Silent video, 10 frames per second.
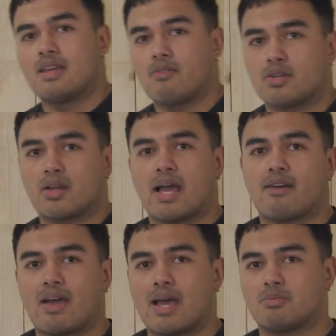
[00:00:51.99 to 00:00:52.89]
If you don't
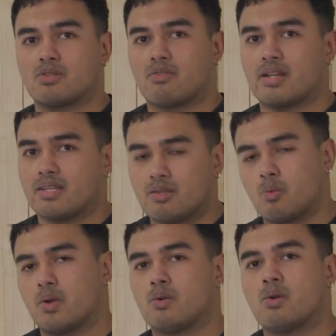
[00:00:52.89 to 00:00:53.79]
have abs already, you
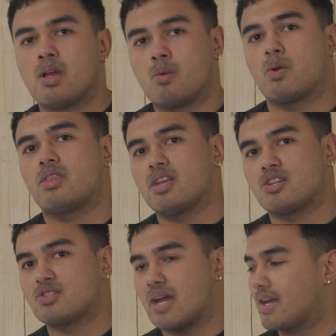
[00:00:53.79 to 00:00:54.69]
will with
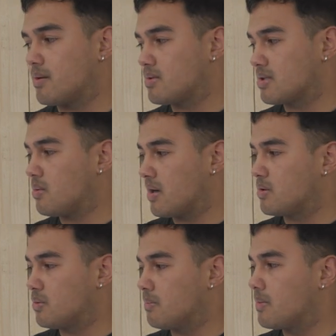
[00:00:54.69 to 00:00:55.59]
this jacket, which is quite
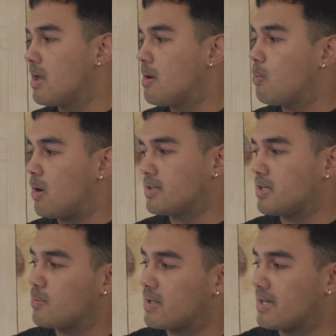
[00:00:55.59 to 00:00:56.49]
cool. What I
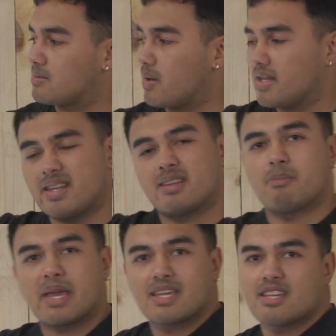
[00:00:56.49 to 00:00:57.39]
don't get is why they didn't
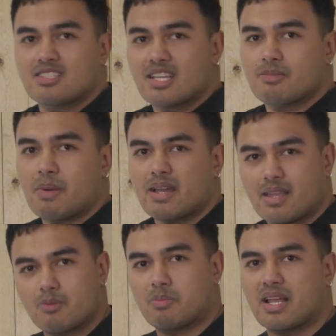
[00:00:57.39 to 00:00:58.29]
make it a 6-pack.
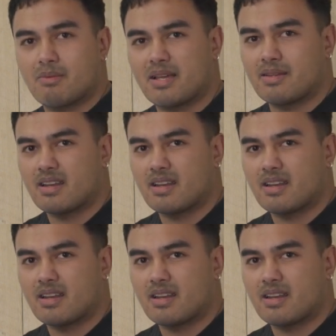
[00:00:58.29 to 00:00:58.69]
That would be a little bit.